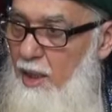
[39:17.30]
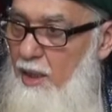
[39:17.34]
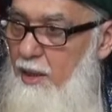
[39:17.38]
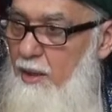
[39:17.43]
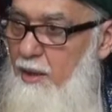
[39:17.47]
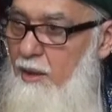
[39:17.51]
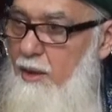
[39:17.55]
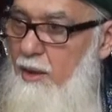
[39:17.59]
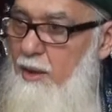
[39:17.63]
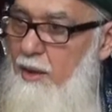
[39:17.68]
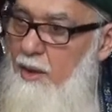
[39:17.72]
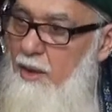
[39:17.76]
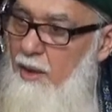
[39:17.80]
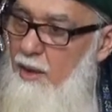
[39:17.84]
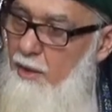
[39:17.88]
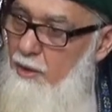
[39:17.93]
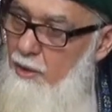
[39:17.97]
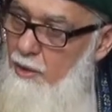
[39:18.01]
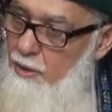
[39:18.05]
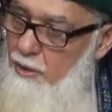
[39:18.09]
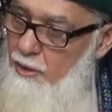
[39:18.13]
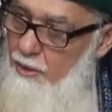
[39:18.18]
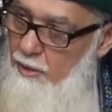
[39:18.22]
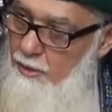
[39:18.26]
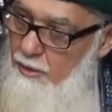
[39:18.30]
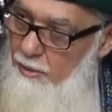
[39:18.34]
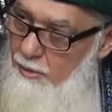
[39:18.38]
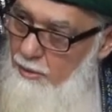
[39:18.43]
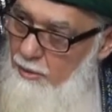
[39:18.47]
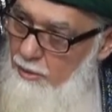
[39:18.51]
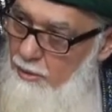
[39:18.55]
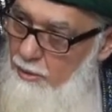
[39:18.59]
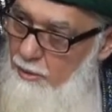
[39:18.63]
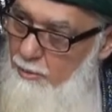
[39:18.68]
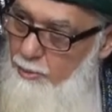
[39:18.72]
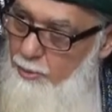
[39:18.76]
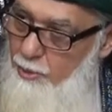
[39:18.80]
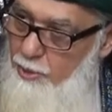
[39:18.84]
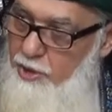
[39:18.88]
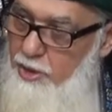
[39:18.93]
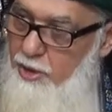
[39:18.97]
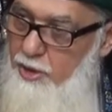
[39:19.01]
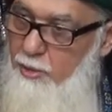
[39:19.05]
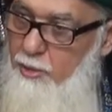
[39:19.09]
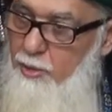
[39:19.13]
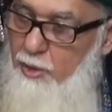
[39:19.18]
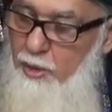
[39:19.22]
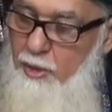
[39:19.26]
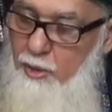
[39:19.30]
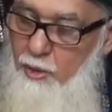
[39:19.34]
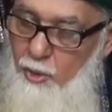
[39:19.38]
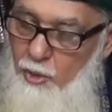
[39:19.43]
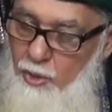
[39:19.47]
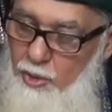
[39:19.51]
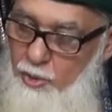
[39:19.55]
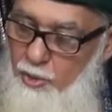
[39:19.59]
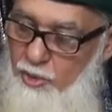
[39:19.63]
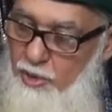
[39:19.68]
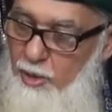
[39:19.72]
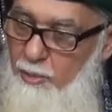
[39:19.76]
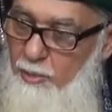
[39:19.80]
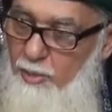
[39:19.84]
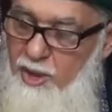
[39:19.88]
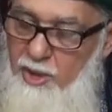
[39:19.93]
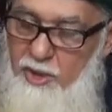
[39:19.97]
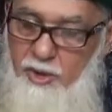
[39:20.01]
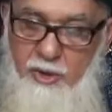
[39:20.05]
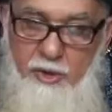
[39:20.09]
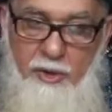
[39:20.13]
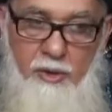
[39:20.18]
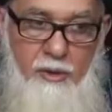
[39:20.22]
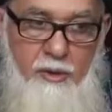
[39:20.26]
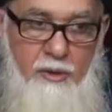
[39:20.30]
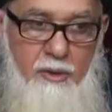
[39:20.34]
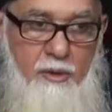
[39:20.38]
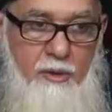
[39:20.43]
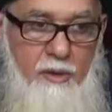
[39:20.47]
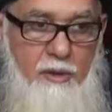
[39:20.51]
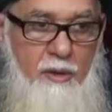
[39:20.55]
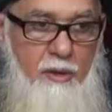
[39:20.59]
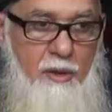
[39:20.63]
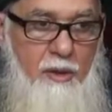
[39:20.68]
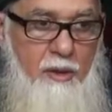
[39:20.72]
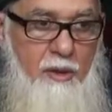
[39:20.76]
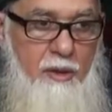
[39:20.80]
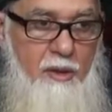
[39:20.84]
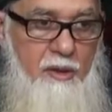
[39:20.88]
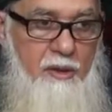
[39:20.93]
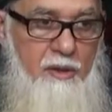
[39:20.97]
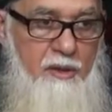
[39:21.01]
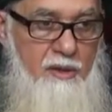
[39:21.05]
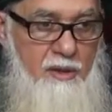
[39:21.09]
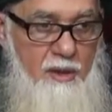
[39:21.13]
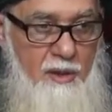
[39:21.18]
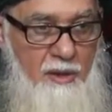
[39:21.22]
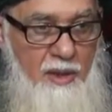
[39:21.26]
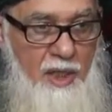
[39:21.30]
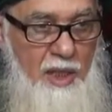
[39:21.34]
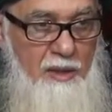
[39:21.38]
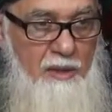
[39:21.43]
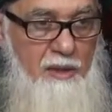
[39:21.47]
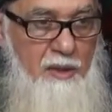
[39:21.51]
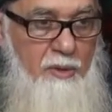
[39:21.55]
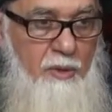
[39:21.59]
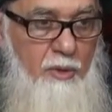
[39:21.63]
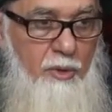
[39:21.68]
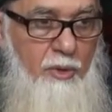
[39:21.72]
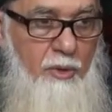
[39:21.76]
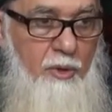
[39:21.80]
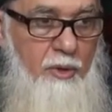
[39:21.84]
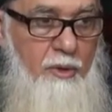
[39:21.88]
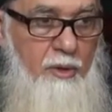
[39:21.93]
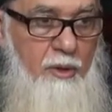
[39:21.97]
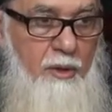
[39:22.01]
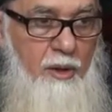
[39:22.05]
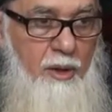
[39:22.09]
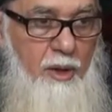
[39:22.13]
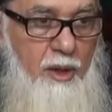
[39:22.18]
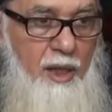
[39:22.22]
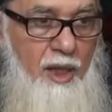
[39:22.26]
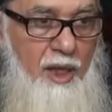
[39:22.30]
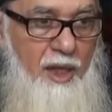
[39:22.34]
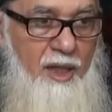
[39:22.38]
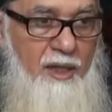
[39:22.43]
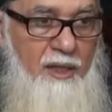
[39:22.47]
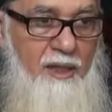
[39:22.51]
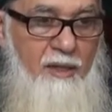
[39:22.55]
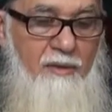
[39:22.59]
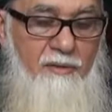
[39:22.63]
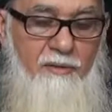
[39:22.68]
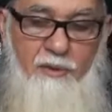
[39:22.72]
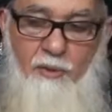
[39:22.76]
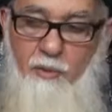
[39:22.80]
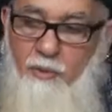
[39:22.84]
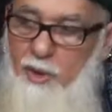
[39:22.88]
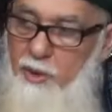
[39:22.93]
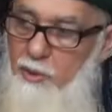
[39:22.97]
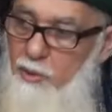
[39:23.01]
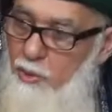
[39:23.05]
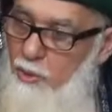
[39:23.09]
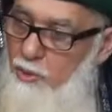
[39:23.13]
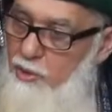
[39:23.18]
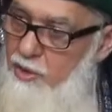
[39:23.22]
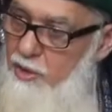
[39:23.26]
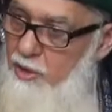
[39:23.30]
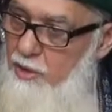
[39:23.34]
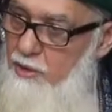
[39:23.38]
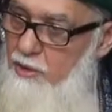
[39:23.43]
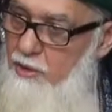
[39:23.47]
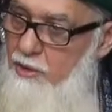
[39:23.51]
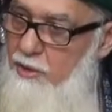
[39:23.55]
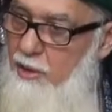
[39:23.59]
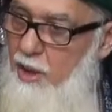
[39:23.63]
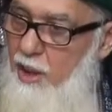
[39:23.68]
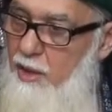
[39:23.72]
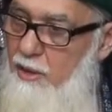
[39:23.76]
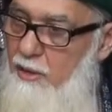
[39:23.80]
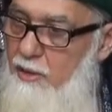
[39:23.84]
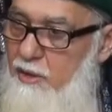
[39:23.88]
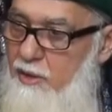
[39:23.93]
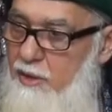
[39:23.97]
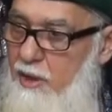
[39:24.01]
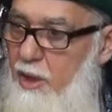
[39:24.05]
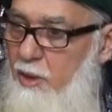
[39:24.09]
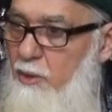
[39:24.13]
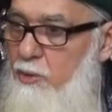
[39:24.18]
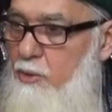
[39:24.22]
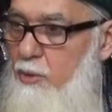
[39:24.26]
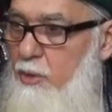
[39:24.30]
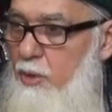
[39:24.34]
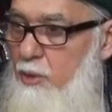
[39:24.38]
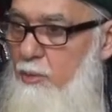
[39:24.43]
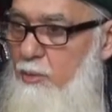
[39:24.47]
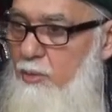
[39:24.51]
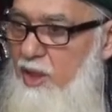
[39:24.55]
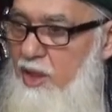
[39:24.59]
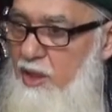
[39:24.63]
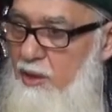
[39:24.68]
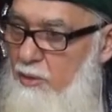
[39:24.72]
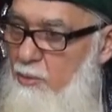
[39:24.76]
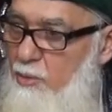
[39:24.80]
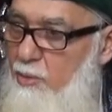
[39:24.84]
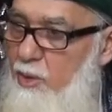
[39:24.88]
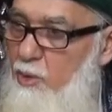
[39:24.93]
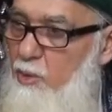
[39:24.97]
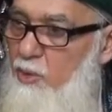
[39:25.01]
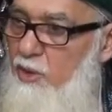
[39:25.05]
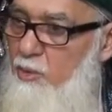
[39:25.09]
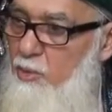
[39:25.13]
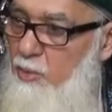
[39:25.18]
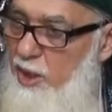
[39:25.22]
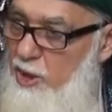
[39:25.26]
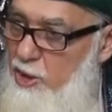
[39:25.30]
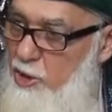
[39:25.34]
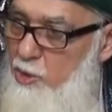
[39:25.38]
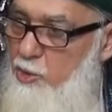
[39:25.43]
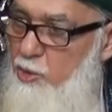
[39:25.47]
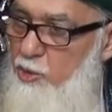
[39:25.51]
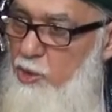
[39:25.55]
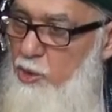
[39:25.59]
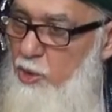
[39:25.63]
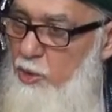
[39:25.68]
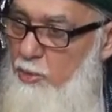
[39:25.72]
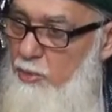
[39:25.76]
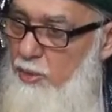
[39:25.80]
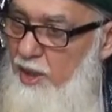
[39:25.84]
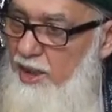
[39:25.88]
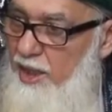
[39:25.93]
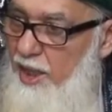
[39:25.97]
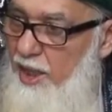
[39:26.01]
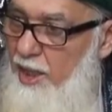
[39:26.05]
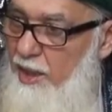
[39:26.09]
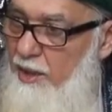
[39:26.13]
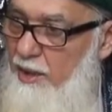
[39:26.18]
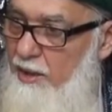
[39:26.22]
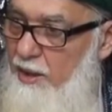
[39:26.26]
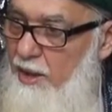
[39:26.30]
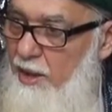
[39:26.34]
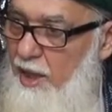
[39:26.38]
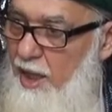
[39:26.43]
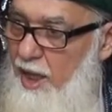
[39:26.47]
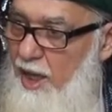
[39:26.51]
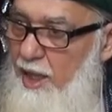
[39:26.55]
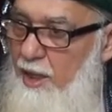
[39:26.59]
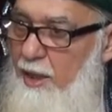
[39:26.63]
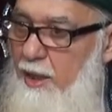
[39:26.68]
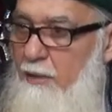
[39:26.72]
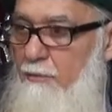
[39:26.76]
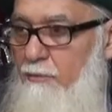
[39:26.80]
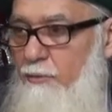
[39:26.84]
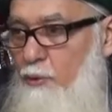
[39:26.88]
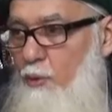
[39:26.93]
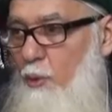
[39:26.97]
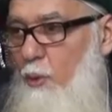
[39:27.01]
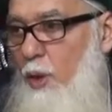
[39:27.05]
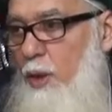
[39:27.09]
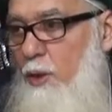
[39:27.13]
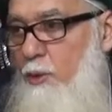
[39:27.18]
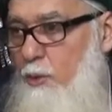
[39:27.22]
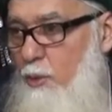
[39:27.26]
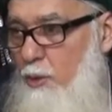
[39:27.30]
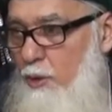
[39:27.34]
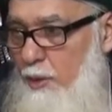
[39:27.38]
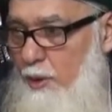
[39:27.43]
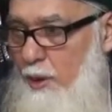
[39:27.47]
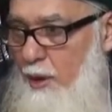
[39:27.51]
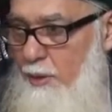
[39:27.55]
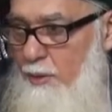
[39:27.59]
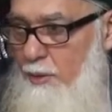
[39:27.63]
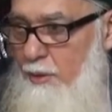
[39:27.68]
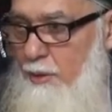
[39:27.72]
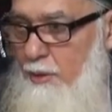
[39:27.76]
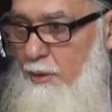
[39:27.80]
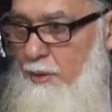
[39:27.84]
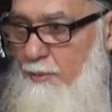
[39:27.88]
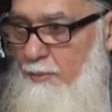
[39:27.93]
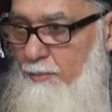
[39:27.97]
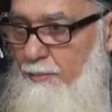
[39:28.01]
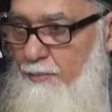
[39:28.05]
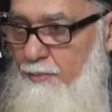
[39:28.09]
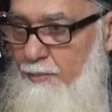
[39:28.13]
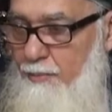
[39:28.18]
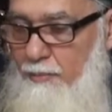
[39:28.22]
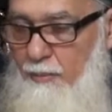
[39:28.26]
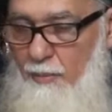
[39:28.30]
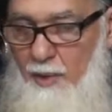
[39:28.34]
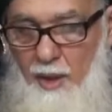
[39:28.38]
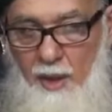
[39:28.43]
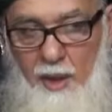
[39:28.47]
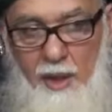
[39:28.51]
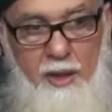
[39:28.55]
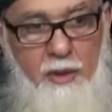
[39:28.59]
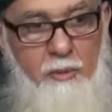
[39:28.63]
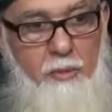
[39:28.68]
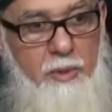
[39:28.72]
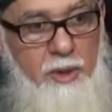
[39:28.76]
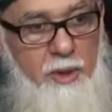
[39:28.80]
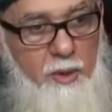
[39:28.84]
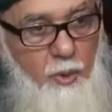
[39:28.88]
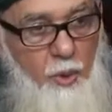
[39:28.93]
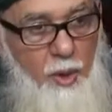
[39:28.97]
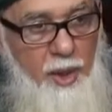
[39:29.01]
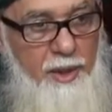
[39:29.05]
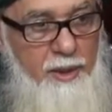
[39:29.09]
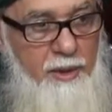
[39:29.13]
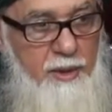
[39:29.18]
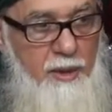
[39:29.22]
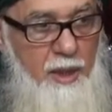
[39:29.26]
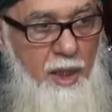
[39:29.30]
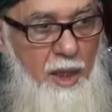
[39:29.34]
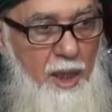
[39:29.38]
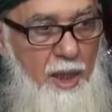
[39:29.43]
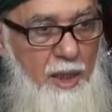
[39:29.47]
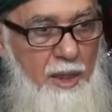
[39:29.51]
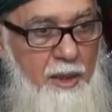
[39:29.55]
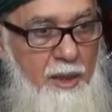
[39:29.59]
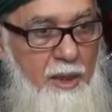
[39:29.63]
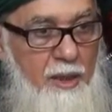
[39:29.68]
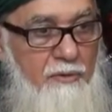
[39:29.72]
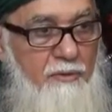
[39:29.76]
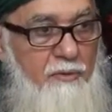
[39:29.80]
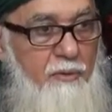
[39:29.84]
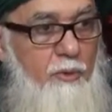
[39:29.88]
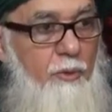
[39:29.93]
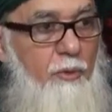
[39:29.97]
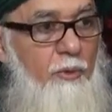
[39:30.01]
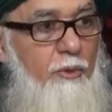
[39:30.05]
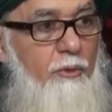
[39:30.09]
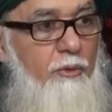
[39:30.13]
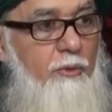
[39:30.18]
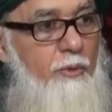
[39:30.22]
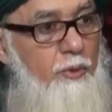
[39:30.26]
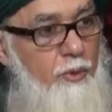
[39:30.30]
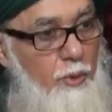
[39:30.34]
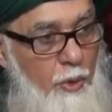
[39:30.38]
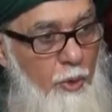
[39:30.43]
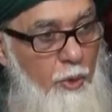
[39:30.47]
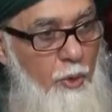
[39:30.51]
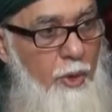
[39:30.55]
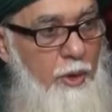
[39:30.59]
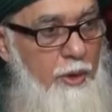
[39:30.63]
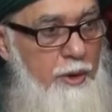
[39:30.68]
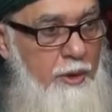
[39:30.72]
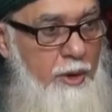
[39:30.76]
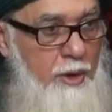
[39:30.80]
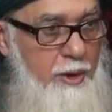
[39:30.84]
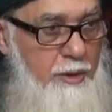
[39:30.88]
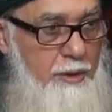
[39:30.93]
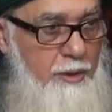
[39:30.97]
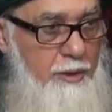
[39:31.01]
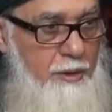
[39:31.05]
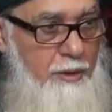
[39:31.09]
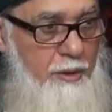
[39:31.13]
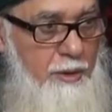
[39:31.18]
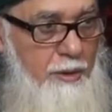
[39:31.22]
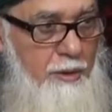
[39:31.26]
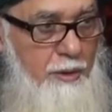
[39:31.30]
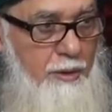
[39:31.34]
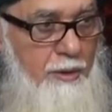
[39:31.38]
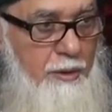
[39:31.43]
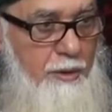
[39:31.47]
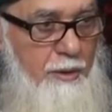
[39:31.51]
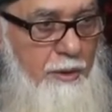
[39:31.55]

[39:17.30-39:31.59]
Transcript: and put it, go to the masjid, sit at the door, and everyone goes inside, say to him, hit me with my shoes on my head, I give you 1 walnut. Hit me twice, I give you 2 walnuts.